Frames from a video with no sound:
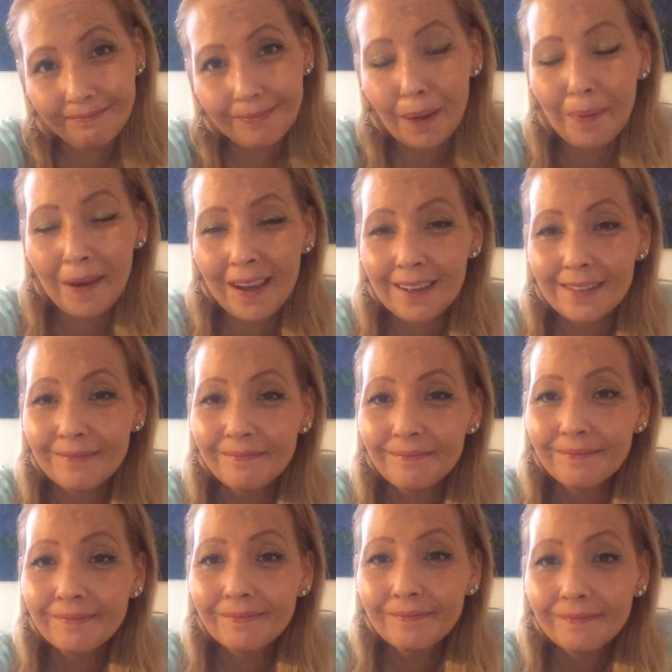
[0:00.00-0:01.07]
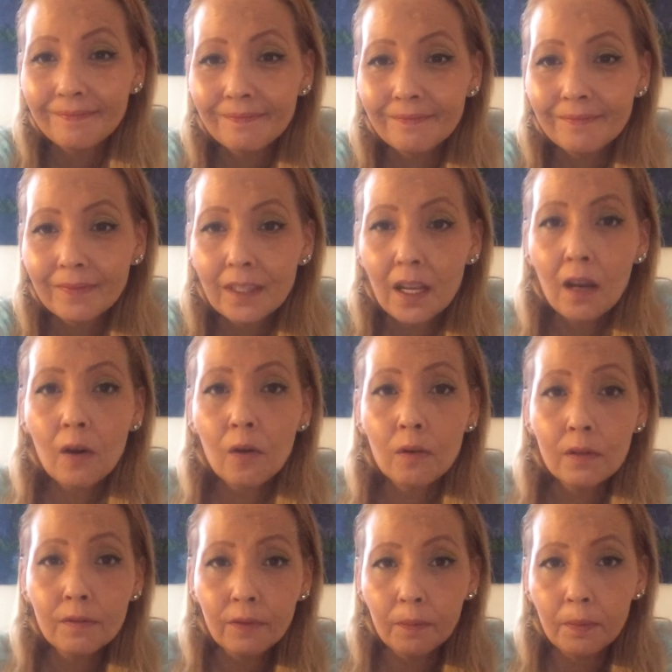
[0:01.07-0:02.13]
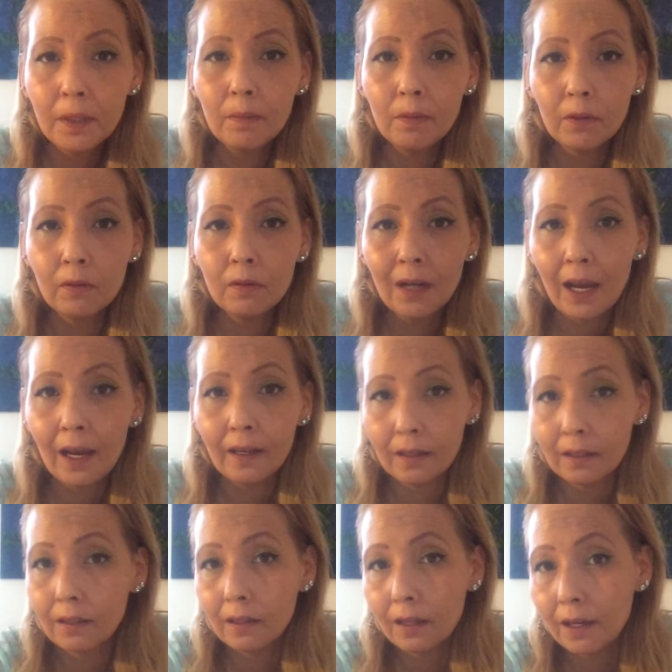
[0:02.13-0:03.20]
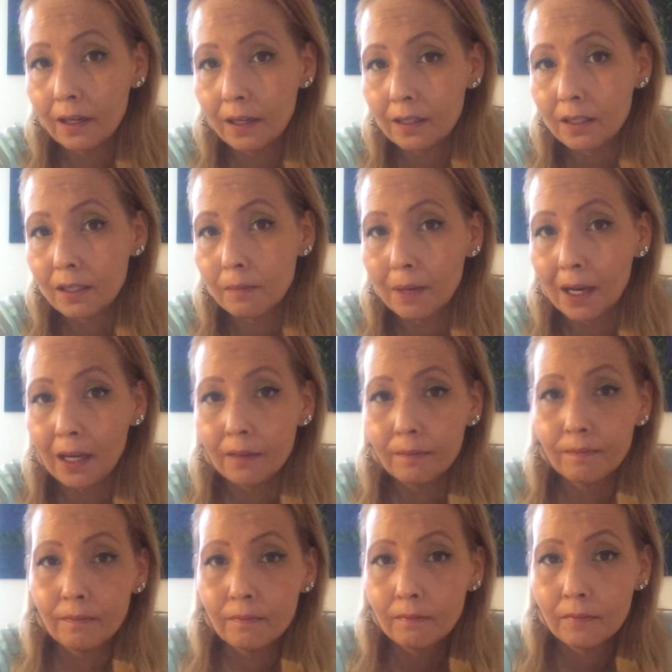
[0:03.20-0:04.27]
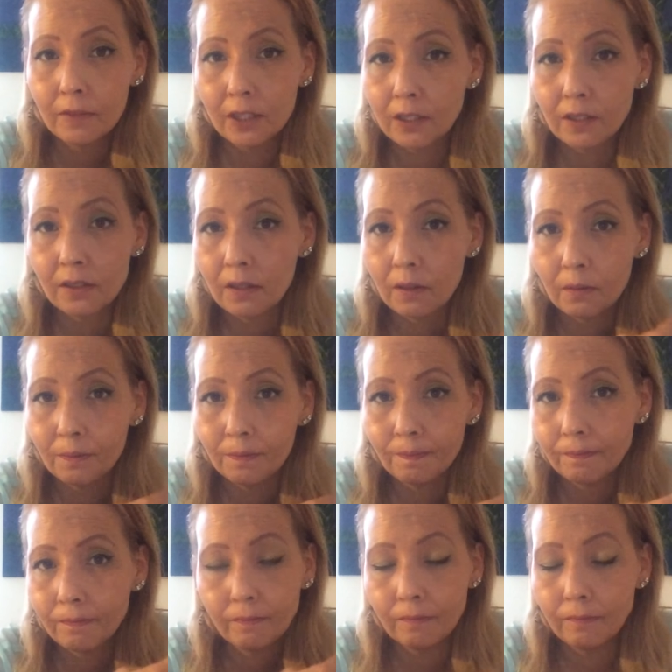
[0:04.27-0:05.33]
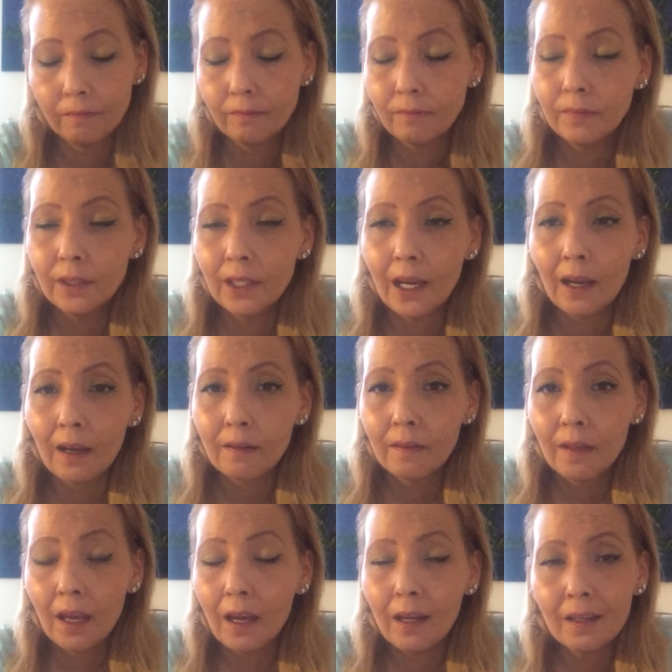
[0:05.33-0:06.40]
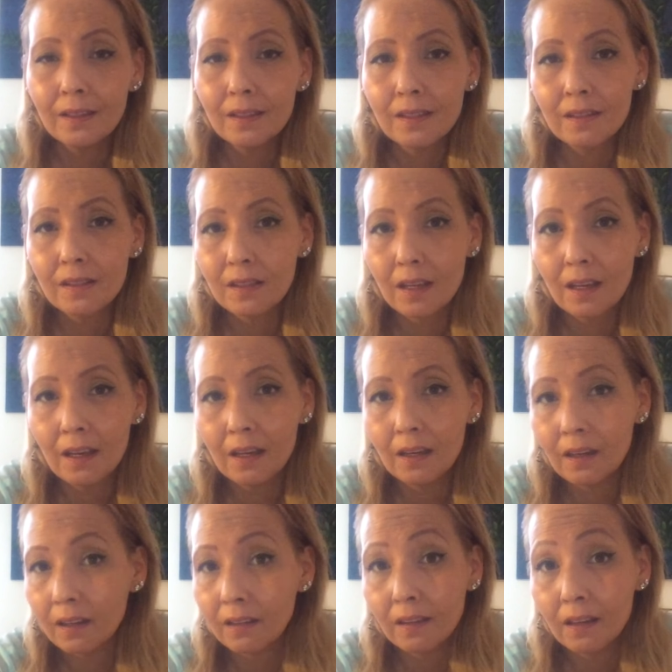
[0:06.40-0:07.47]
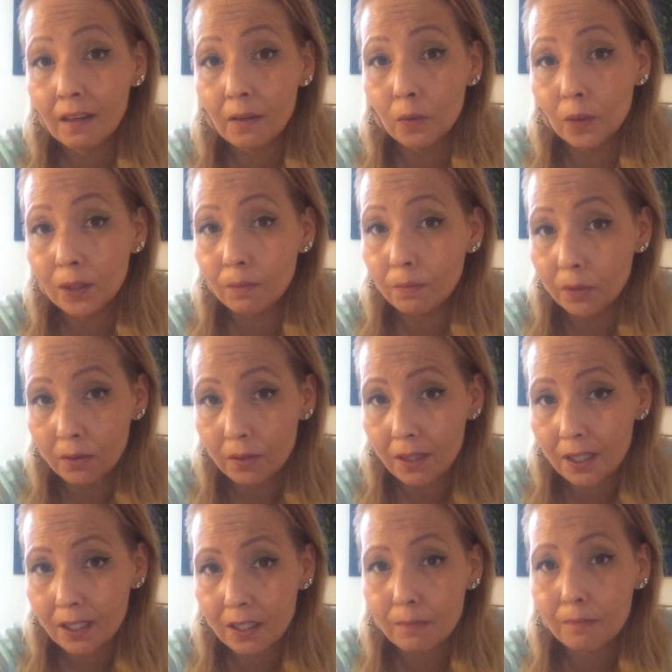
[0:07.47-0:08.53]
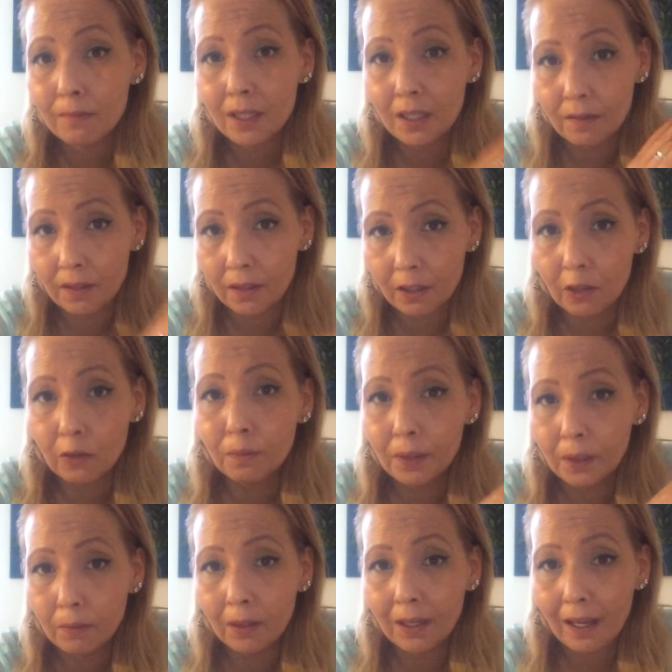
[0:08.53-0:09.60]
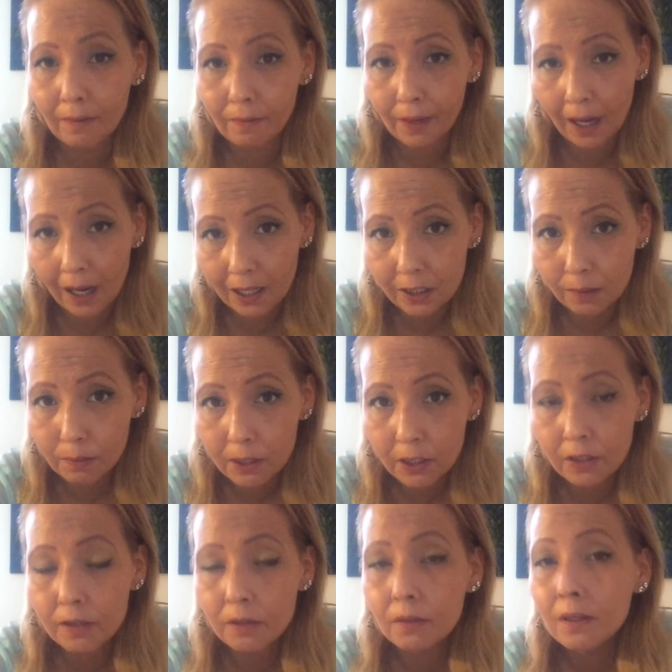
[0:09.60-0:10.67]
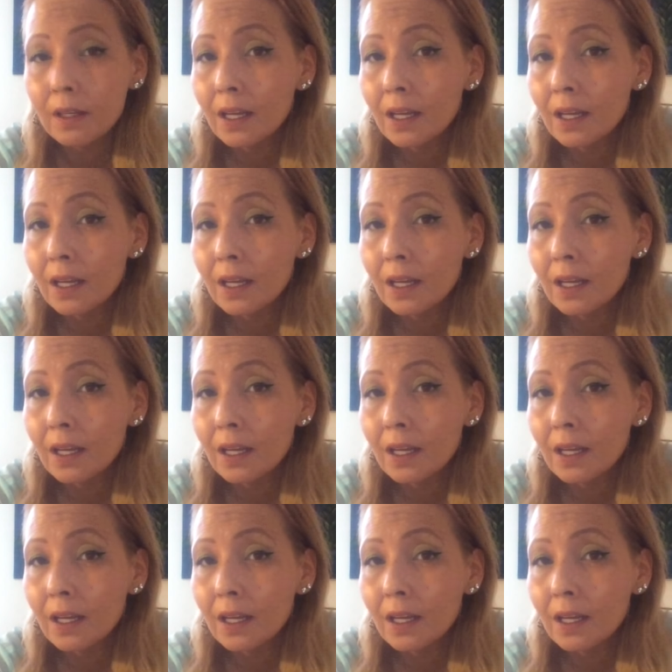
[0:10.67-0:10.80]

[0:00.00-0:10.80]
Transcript: Bye bye. Only for people who like ASMR. Just so, yeah. And it's uh, nothing with Buddhism, even though people have asked me to.